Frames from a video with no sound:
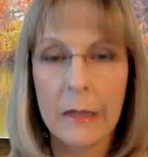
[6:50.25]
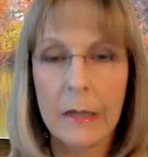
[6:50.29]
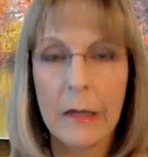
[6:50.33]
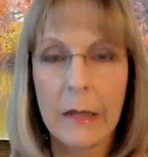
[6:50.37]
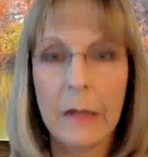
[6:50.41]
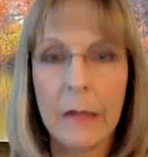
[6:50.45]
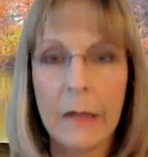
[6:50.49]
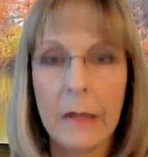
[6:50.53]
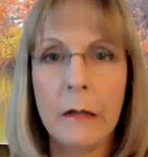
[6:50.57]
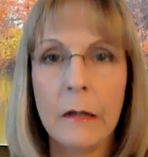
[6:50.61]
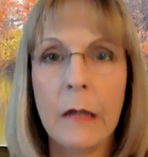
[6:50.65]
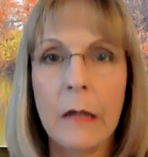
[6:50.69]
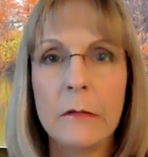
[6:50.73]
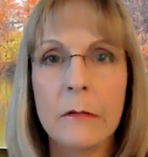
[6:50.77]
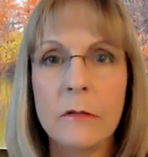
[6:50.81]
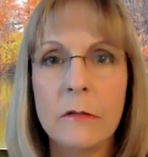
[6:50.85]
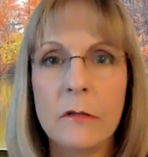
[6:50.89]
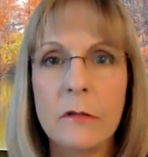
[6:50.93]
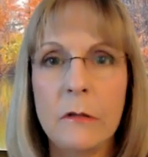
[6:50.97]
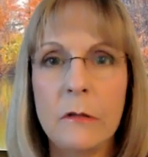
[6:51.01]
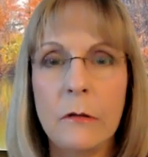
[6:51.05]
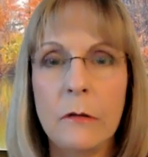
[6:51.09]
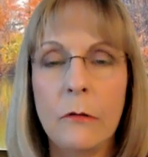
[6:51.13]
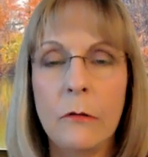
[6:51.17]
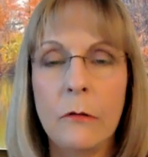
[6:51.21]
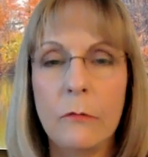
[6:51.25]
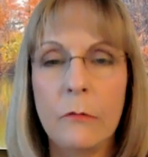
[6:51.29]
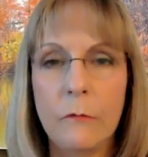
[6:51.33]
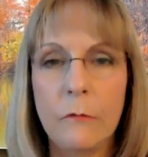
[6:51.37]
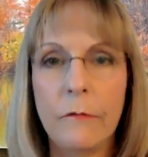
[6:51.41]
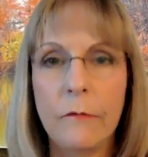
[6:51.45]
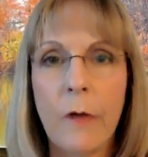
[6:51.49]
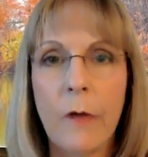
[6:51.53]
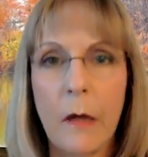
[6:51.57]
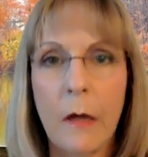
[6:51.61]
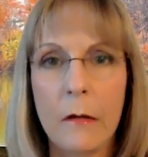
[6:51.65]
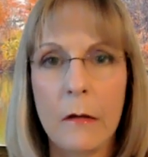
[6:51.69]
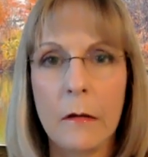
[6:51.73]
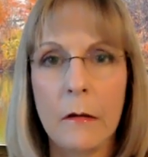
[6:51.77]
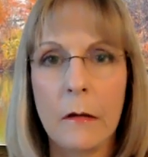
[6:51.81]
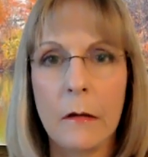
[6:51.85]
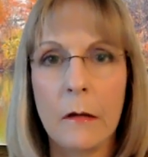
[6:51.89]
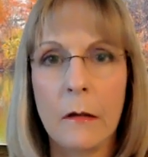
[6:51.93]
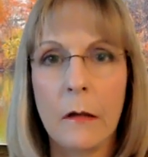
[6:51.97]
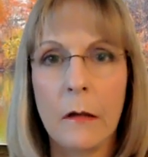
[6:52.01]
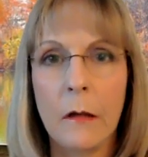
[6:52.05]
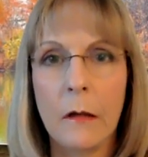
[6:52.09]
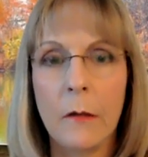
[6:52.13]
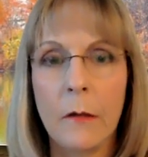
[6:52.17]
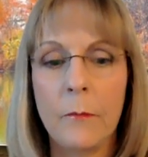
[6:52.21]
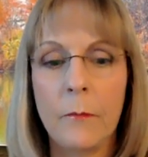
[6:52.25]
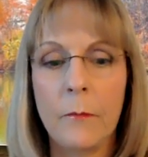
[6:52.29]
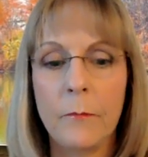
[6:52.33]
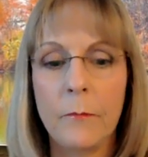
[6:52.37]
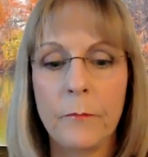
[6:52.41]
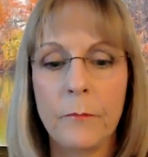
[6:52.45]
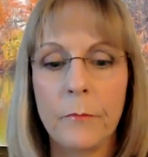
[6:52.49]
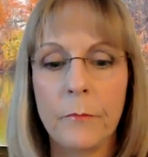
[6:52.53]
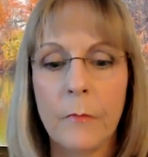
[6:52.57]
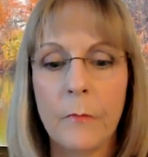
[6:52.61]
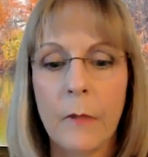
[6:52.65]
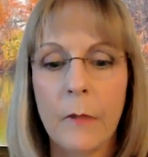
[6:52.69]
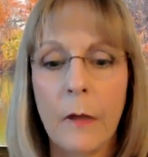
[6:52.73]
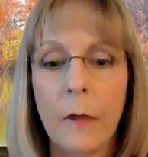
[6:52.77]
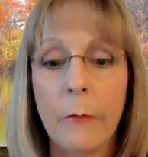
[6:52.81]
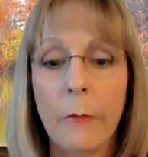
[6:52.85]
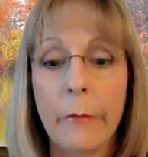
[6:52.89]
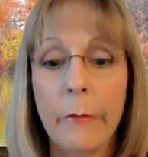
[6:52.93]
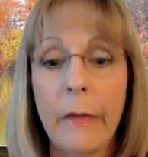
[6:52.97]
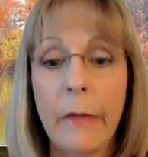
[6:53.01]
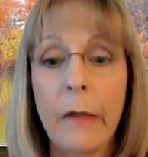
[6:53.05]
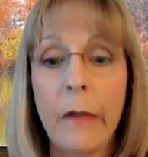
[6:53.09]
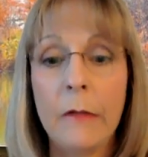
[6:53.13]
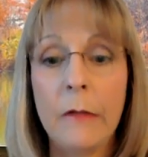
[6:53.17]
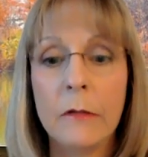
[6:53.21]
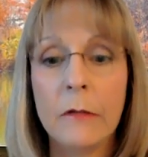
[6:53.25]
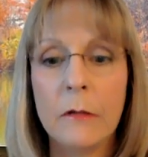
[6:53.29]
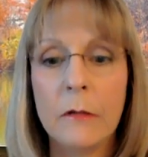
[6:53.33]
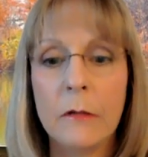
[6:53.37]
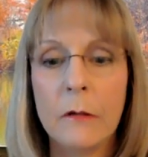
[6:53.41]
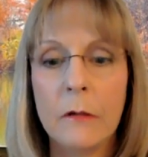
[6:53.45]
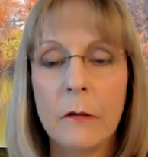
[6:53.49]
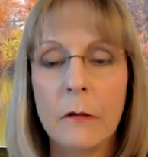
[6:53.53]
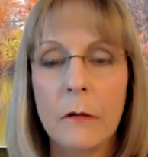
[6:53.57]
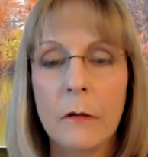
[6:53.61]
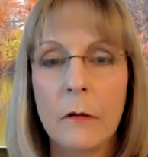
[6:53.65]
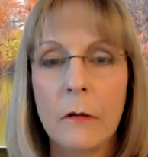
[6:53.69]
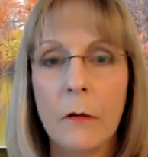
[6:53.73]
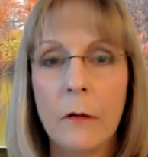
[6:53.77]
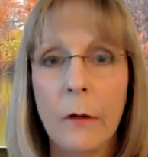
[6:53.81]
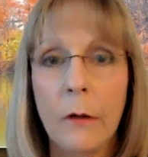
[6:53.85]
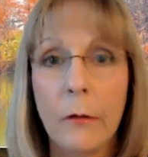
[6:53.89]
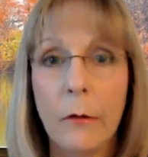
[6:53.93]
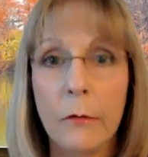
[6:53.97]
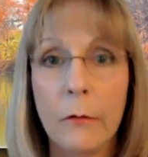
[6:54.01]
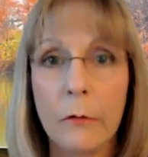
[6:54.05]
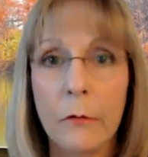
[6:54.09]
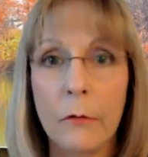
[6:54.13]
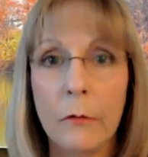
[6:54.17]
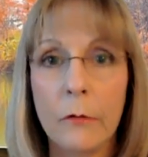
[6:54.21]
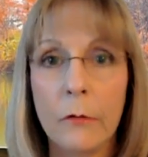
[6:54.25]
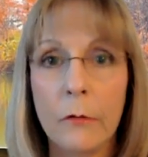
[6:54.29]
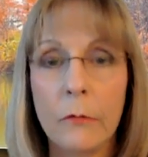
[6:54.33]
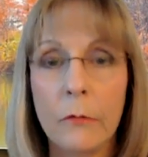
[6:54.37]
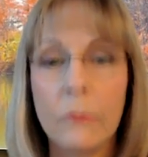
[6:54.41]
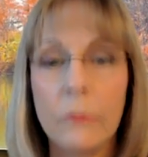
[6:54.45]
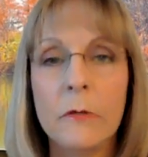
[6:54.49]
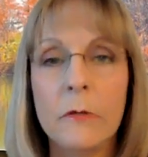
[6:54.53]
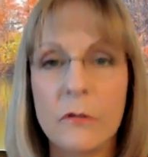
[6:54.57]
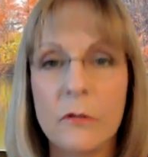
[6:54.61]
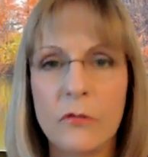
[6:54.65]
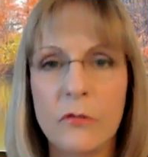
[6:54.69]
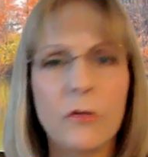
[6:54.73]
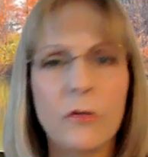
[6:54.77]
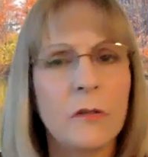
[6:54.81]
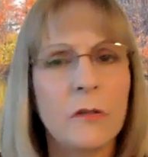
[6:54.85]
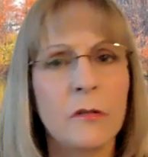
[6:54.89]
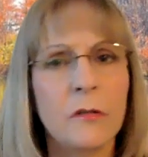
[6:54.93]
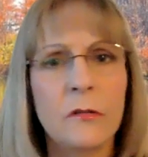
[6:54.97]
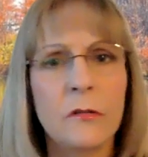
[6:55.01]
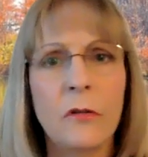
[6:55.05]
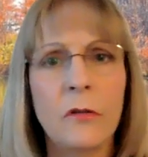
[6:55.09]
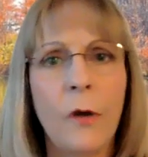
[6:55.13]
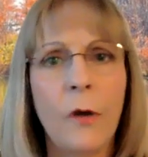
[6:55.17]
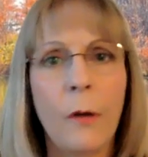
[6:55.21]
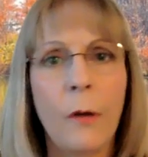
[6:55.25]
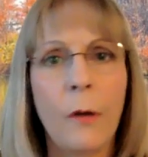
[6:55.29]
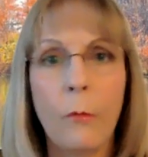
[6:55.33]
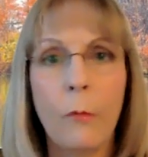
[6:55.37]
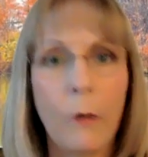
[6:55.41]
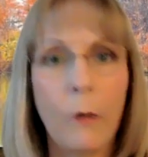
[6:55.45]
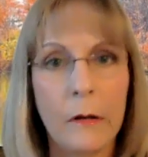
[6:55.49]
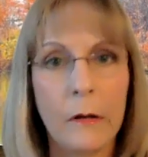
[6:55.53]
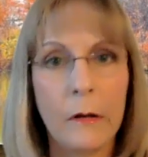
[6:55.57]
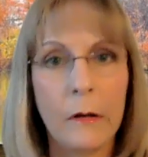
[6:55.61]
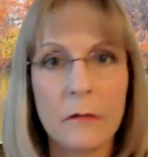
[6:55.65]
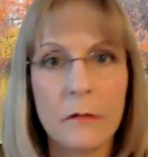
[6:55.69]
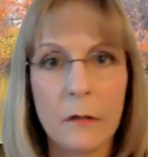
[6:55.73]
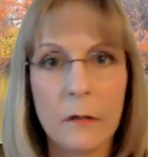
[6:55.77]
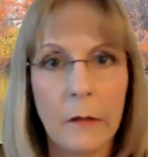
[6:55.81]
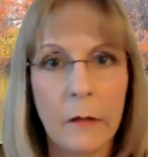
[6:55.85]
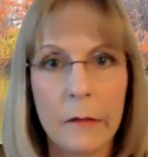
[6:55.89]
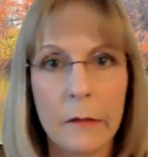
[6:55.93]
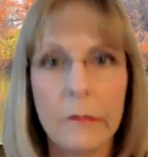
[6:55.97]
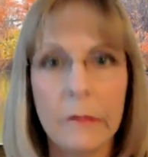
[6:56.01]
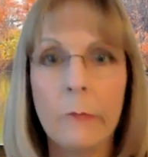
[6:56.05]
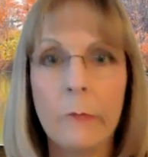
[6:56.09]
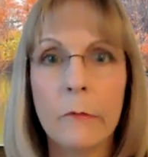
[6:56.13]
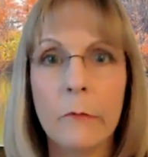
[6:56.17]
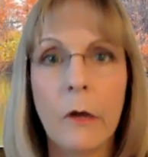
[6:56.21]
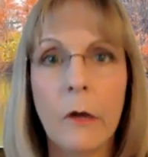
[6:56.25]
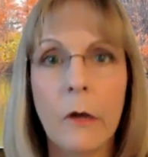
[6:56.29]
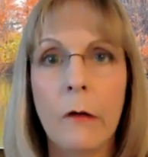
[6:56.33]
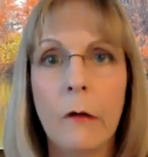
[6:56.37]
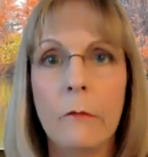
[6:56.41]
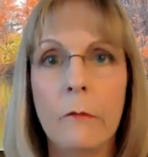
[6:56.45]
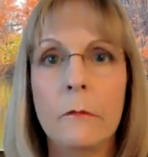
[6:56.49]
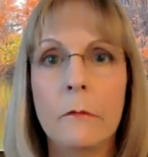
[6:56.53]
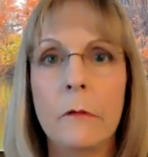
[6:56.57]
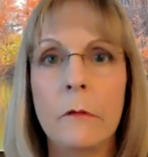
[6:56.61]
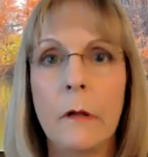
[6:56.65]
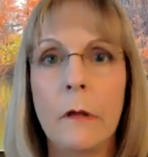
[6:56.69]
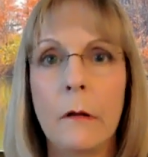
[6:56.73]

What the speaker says: unless, you've got a pet owner who is just not wanting to let them go,